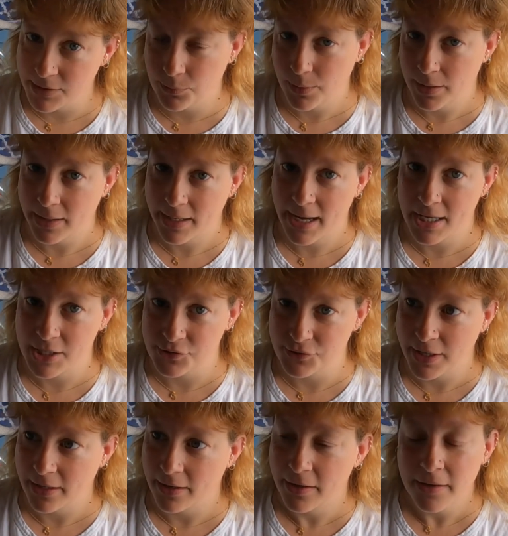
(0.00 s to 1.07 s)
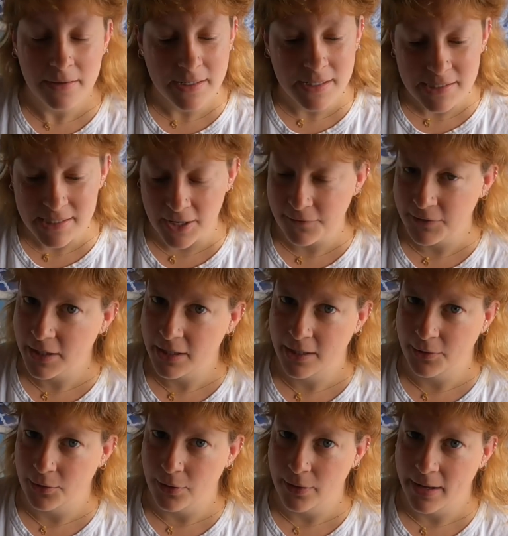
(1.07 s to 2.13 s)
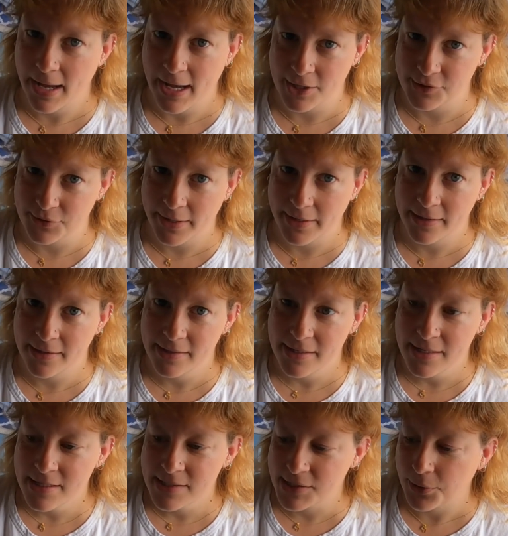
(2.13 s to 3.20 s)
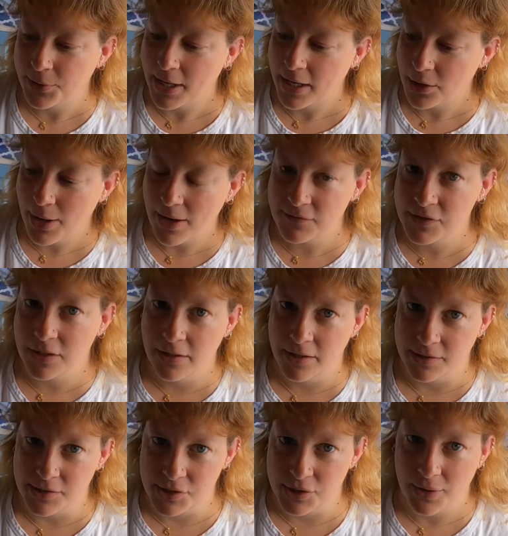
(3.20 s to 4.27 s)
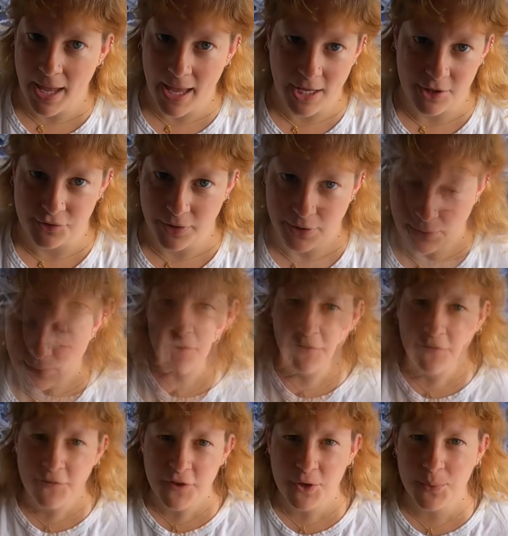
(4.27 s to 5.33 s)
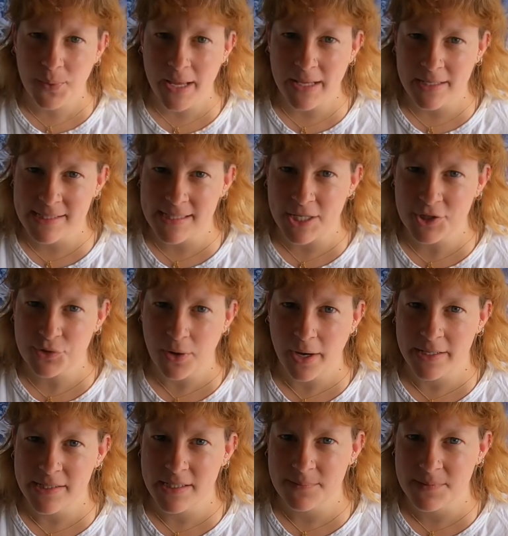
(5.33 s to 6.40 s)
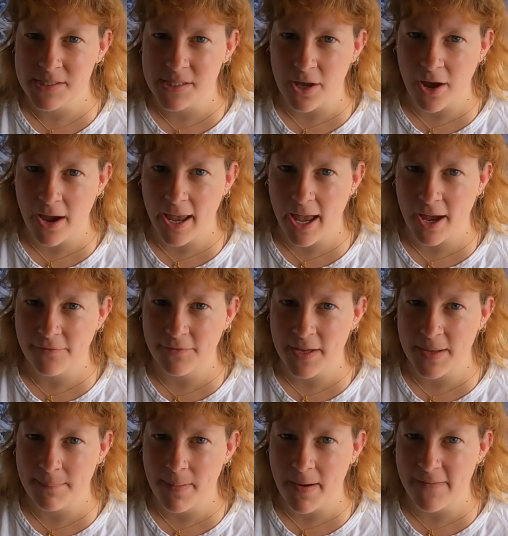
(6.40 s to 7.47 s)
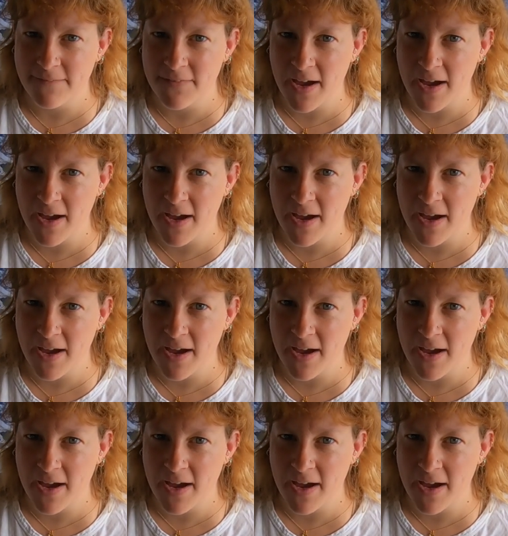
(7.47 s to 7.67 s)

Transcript: work a hair straightener, definitely not a hairdryer. So yeah, you have to learn to air dry. There are a few essential items that I have in my